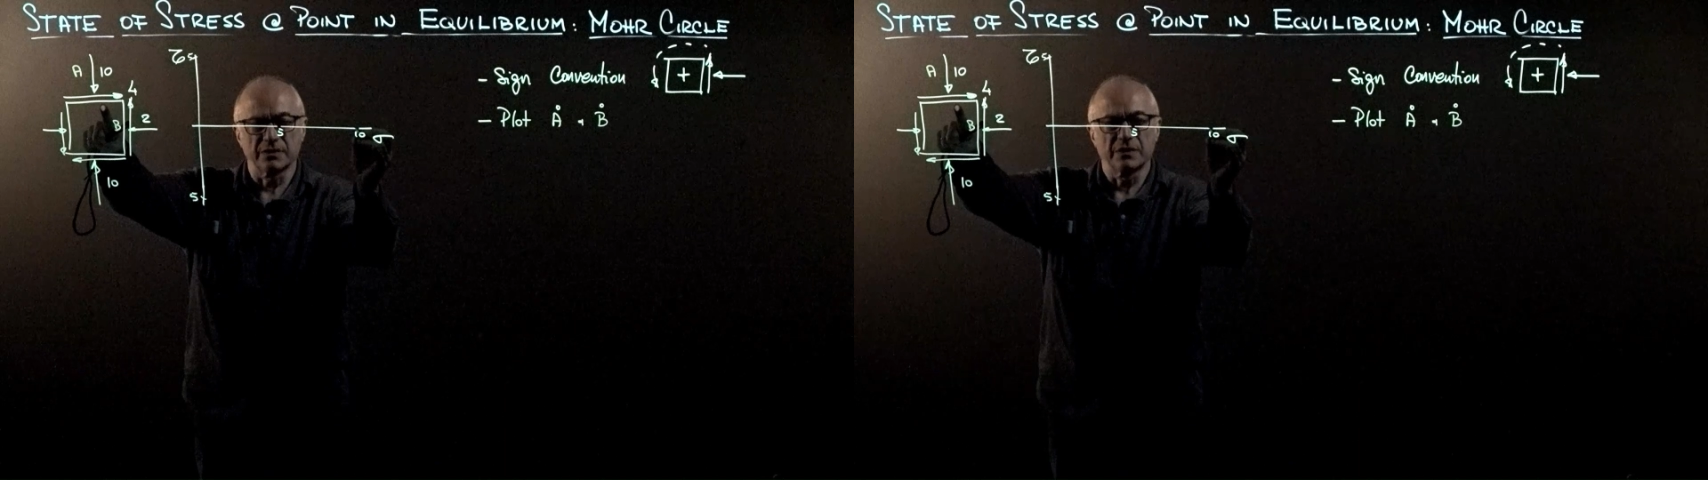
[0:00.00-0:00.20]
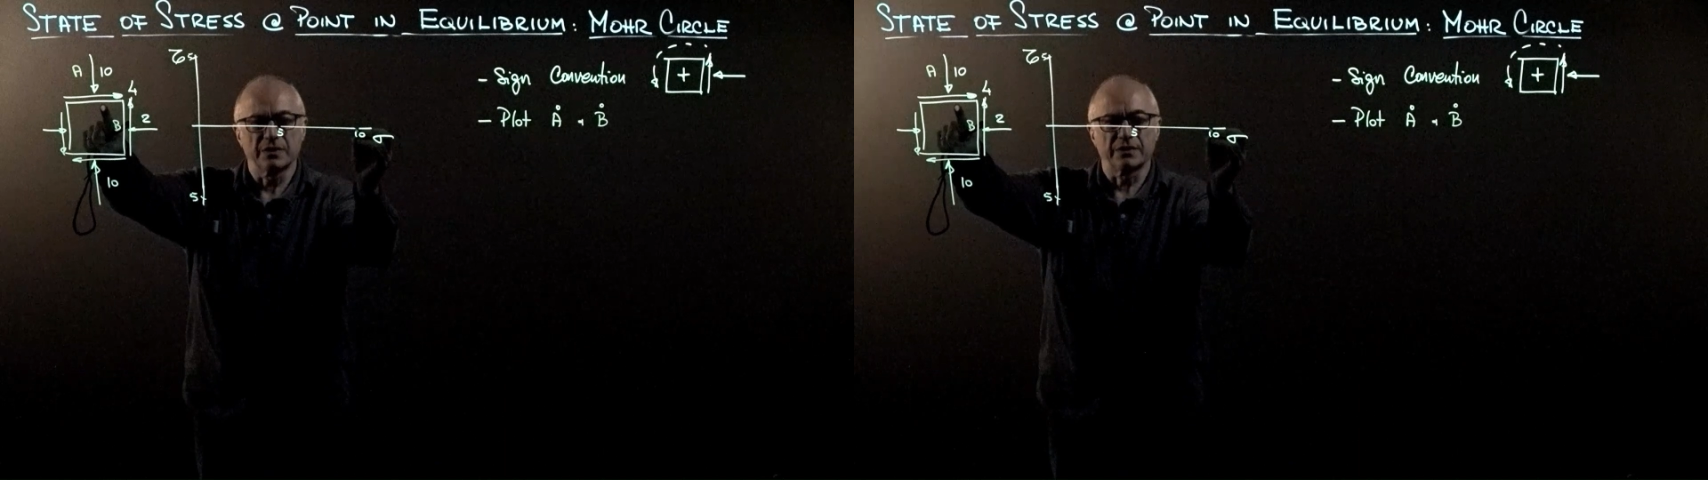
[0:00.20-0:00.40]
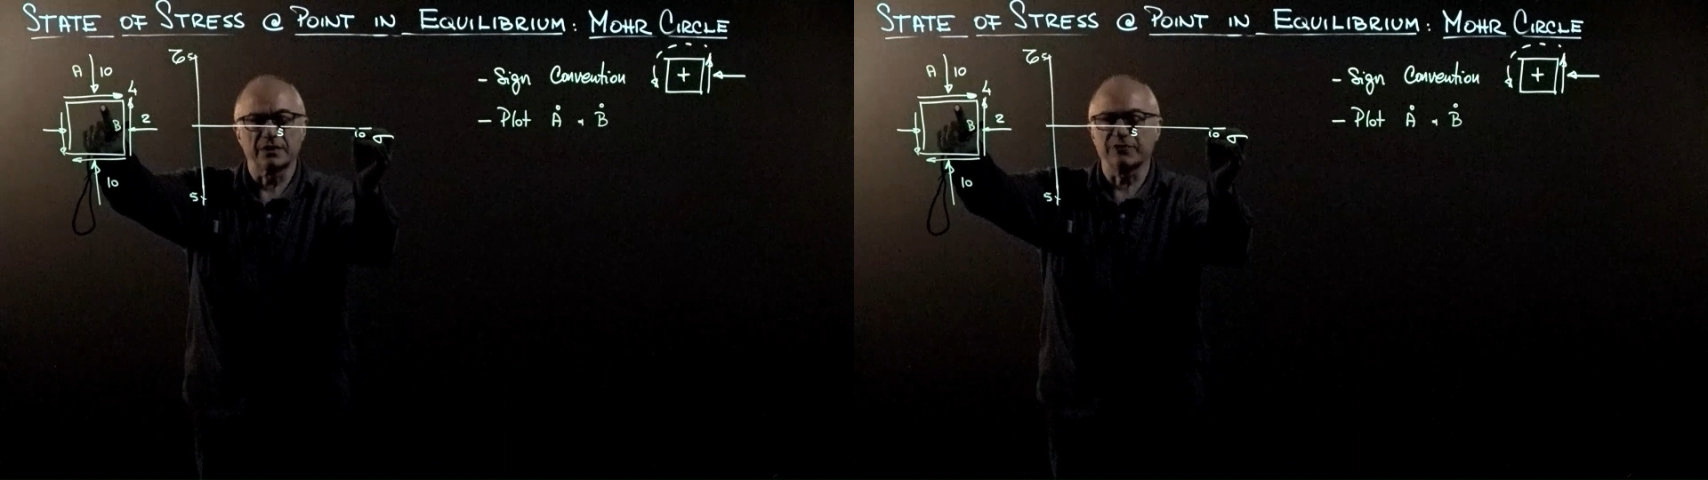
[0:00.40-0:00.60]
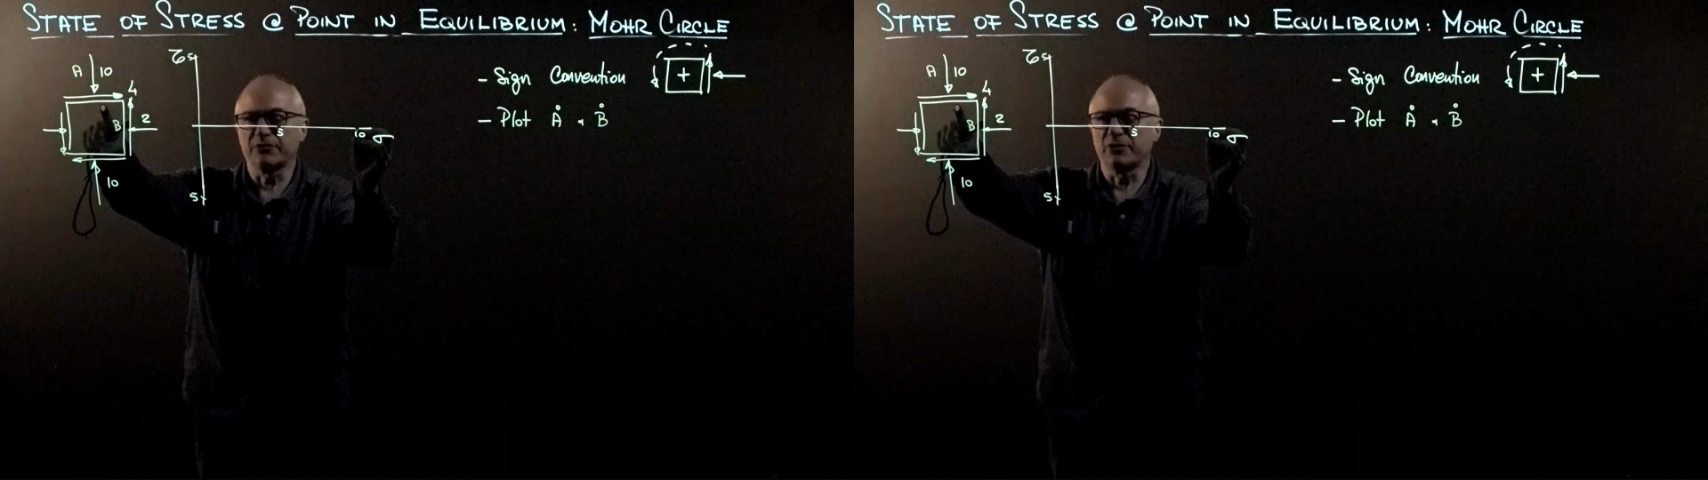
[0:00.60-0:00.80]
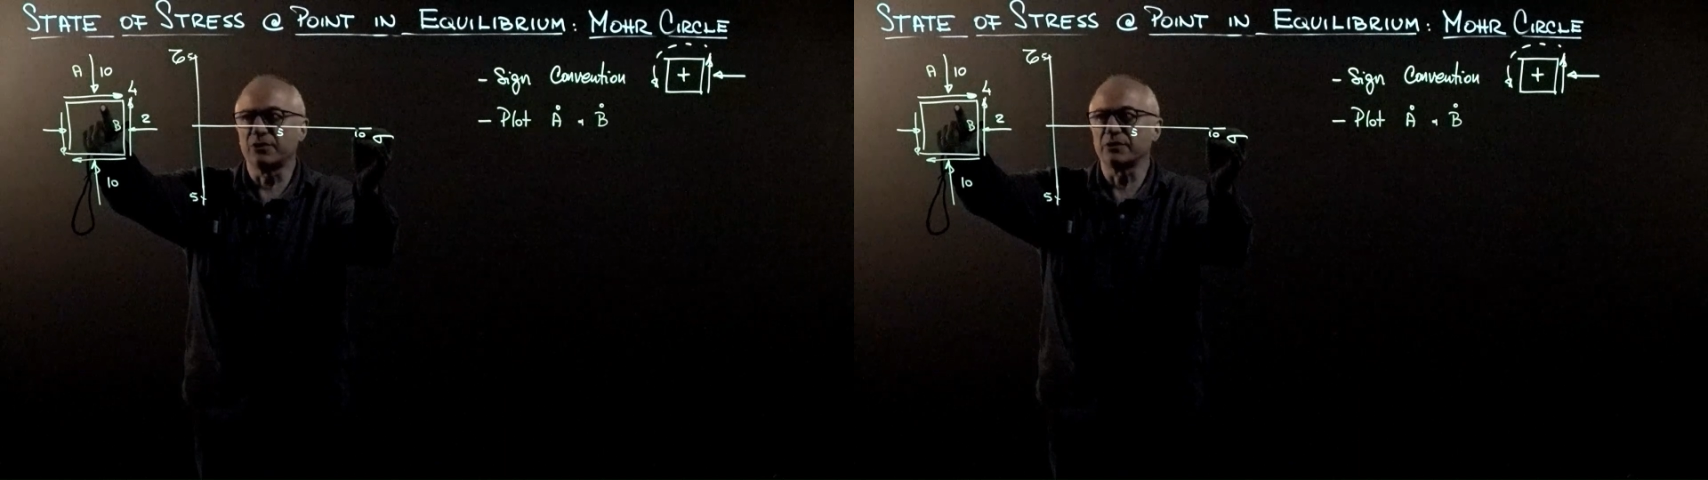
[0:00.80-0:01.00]

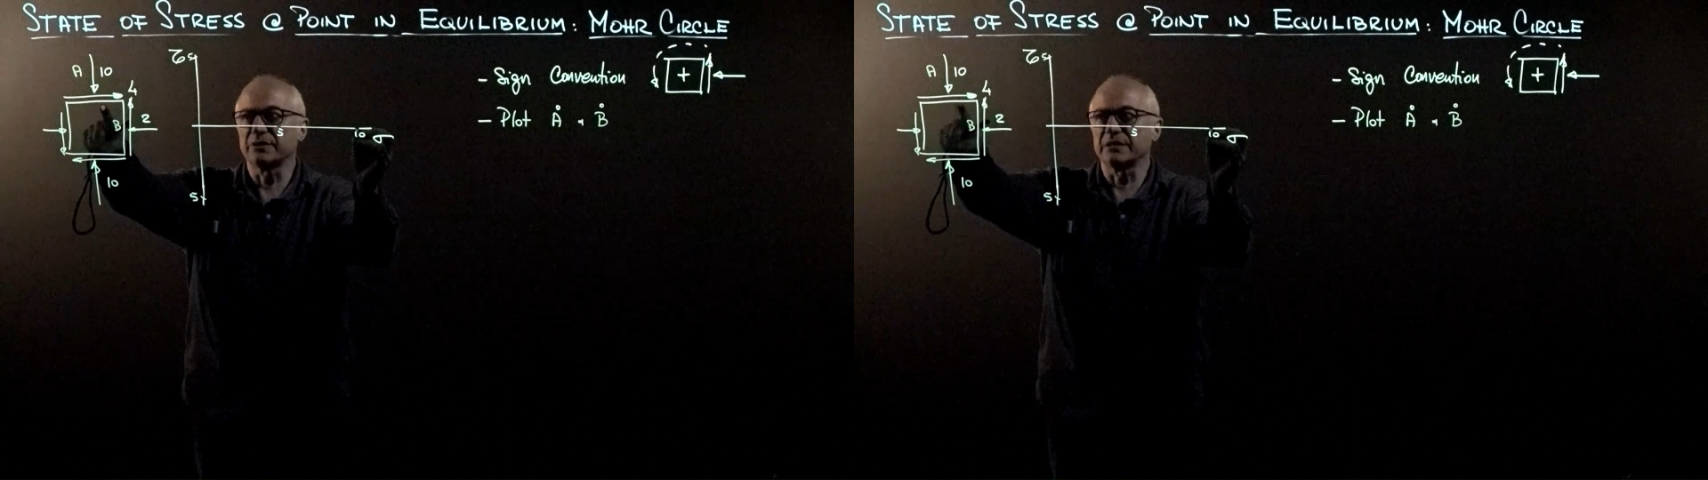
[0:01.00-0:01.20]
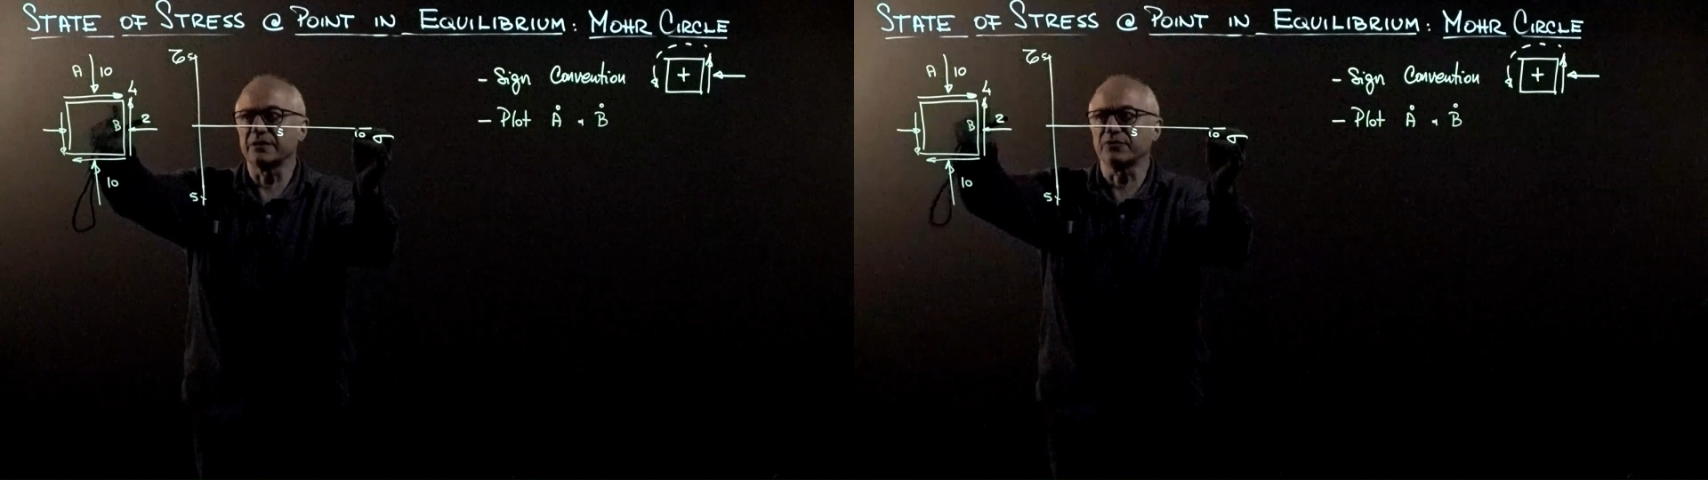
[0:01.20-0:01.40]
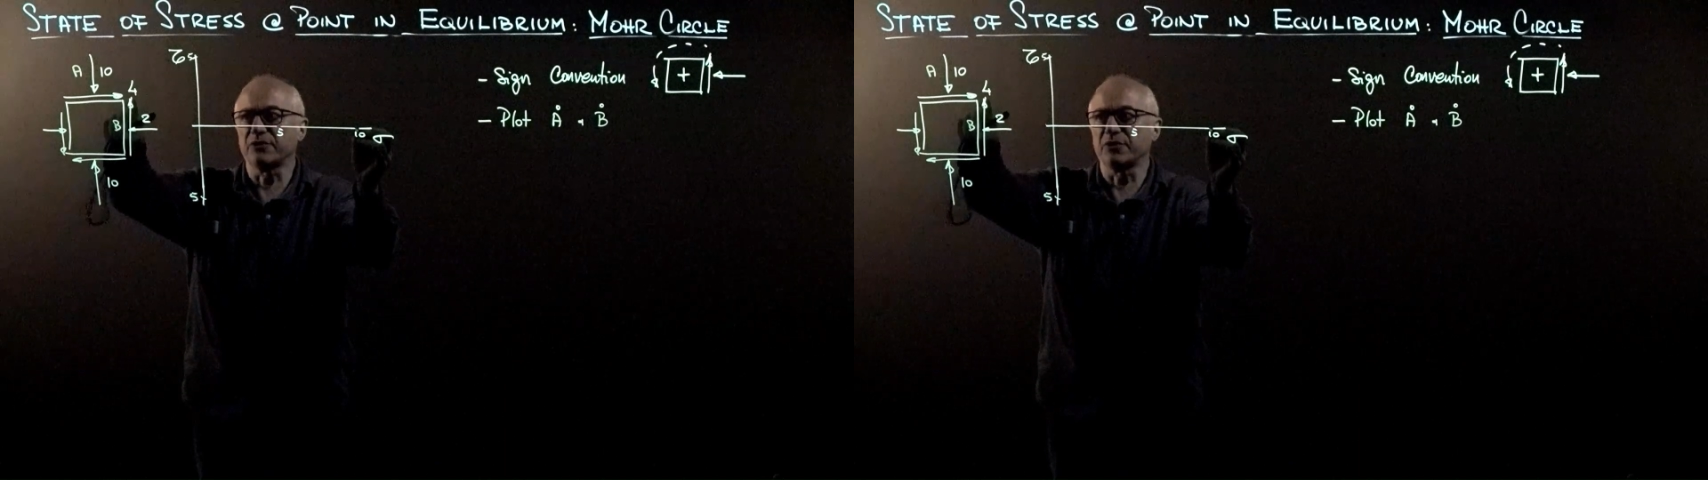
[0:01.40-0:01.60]
Therefore, this 4